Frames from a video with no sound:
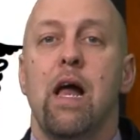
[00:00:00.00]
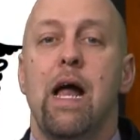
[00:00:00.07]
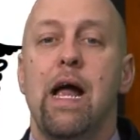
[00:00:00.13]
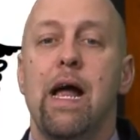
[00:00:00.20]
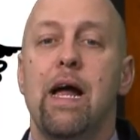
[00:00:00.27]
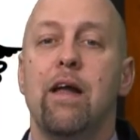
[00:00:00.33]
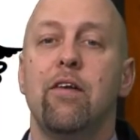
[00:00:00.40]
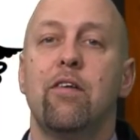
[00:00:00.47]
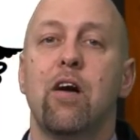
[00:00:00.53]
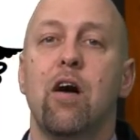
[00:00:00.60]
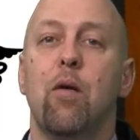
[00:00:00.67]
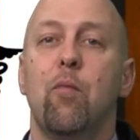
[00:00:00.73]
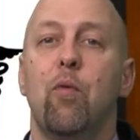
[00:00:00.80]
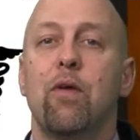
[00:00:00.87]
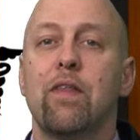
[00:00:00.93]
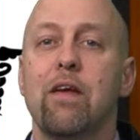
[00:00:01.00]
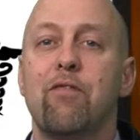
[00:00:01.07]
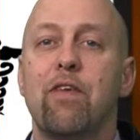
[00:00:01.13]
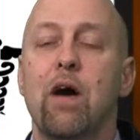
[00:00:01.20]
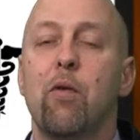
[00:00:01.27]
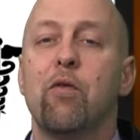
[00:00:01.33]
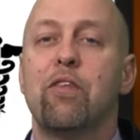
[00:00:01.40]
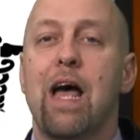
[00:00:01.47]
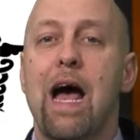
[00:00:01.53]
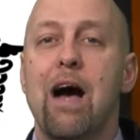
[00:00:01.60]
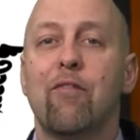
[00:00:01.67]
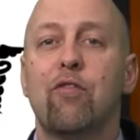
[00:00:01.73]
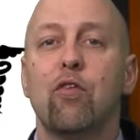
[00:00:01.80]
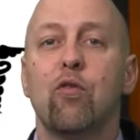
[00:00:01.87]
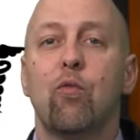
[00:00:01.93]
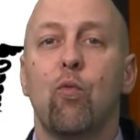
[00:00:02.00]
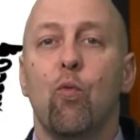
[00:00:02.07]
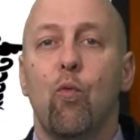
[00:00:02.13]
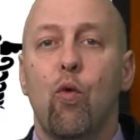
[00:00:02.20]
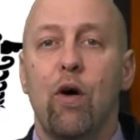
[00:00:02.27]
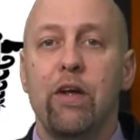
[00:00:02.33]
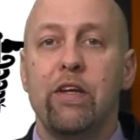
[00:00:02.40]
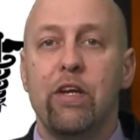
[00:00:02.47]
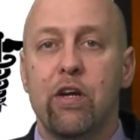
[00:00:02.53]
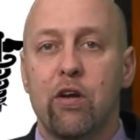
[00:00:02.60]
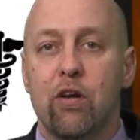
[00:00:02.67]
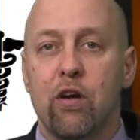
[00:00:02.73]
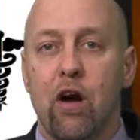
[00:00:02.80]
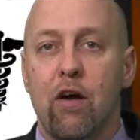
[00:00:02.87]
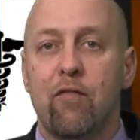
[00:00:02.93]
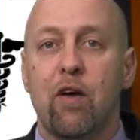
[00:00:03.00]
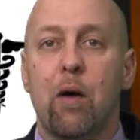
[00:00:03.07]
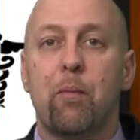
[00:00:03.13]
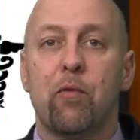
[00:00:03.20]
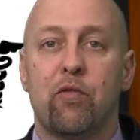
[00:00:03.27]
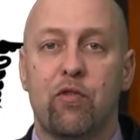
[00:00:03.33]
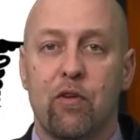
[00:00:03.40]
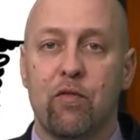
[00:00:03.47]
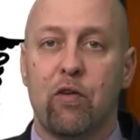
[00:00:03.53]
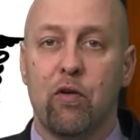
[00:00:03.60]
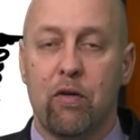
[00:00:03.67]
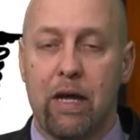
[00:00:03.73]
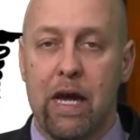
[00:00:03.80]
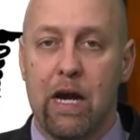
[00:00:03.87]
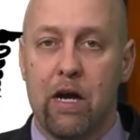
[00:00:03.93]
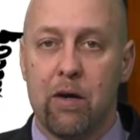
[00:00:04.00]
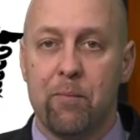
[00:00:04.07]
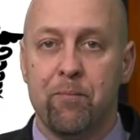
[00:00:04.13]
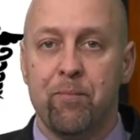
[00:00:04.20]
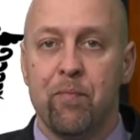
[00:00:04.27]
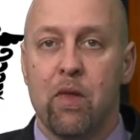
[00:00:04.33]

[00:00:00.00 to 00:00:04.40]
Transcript: And um, what they found was after one year of upper cervical care,